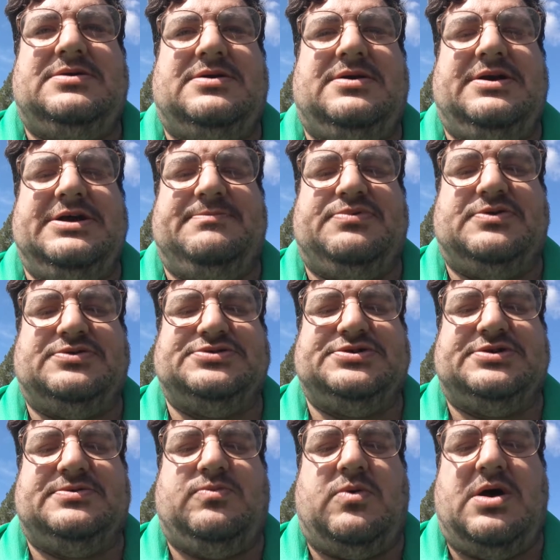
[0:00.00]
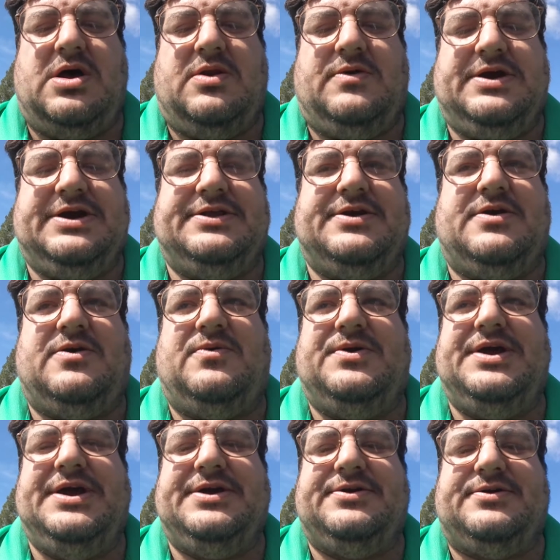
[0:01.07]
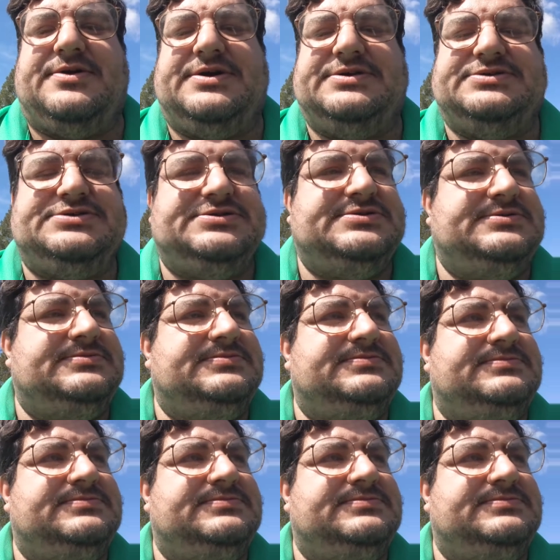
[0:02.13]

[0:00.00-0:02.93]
our liberals are wallowing in their own ignorance.